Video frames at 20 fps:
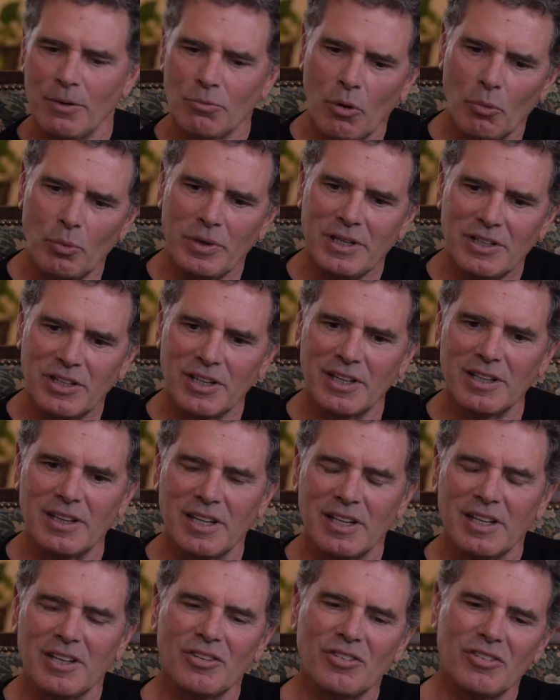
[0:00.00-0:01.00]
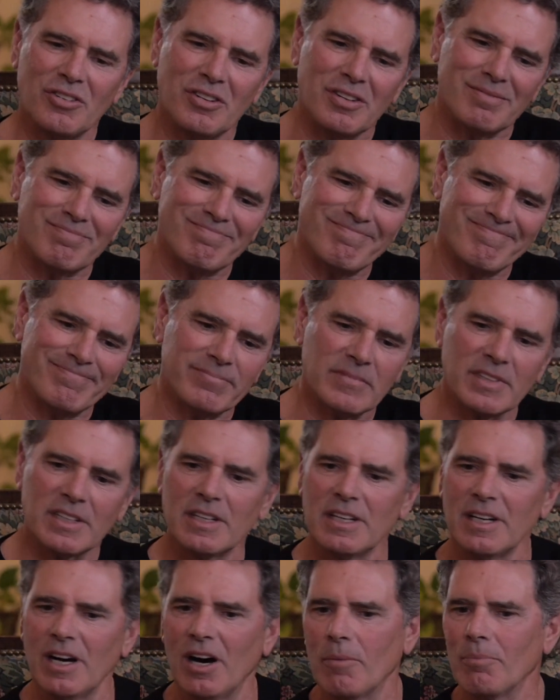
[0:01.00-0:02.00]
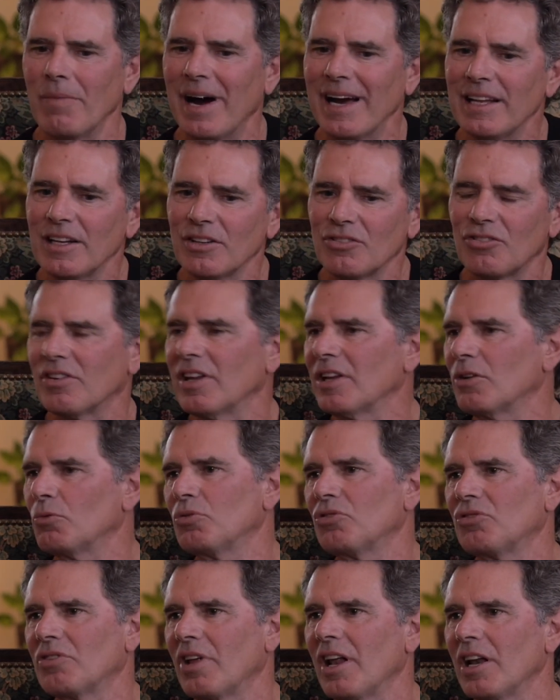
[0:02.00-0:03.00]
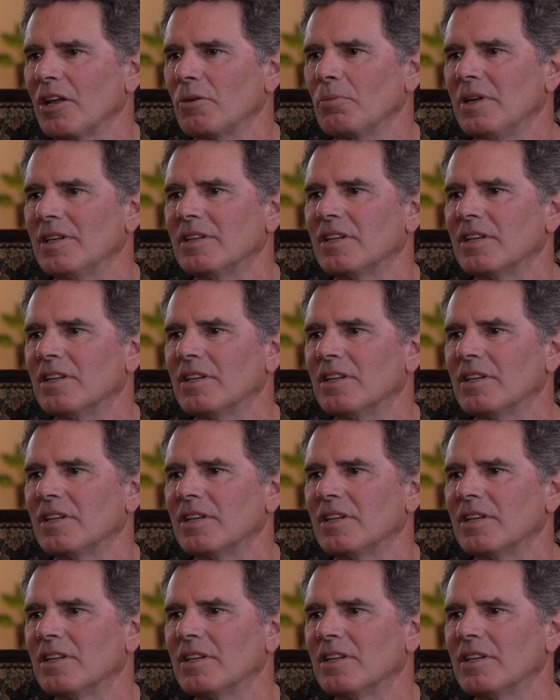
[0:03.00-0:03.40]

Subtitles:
And when we did this, my instinct was telling me